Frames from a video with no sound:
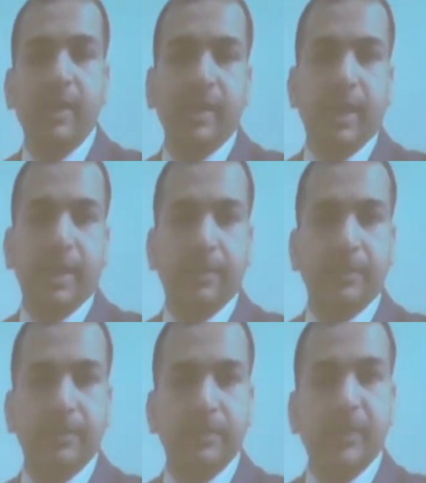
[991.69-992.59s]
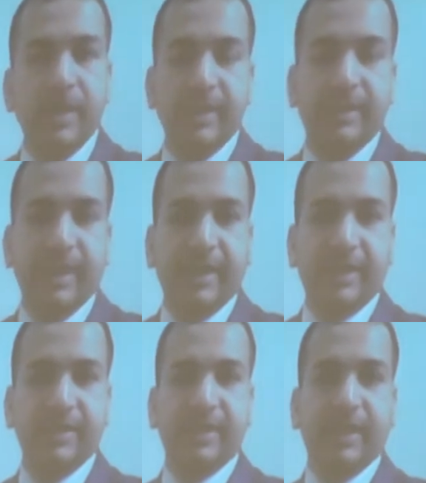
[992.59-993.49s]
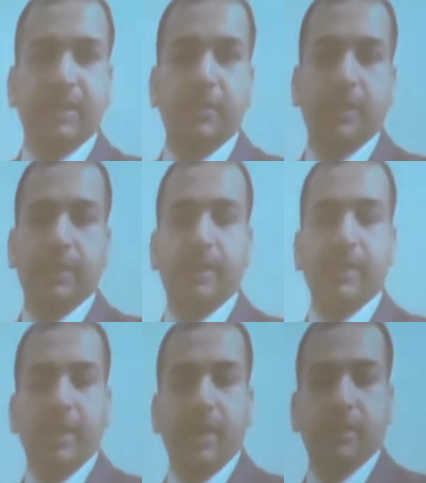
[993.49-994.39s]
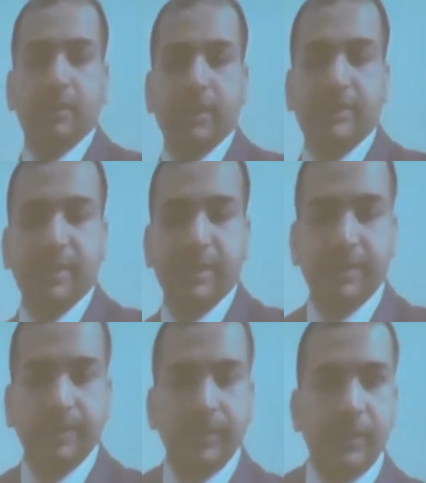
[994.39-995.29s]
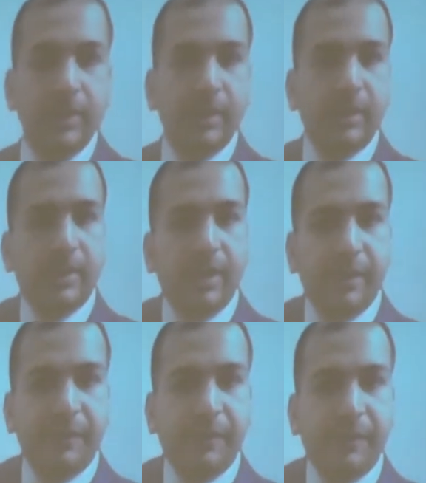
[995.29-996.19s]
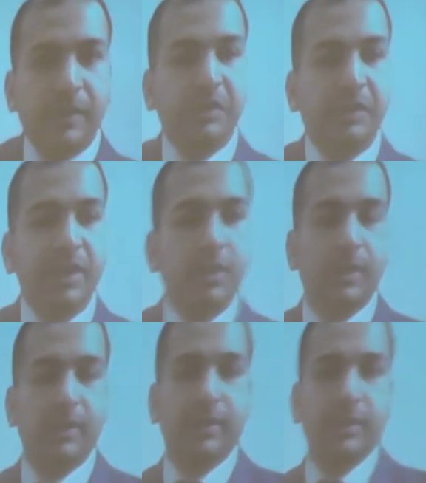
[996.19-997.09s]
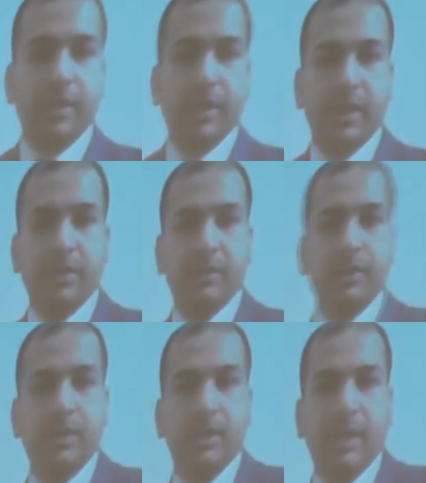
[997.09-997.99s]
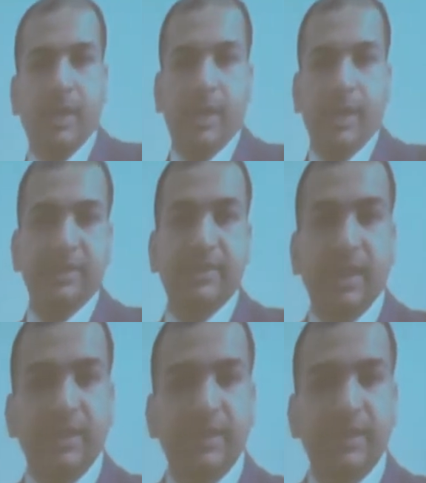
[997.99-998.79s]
Yeah, that's exactly right. Now, let's say if we are to deal with selling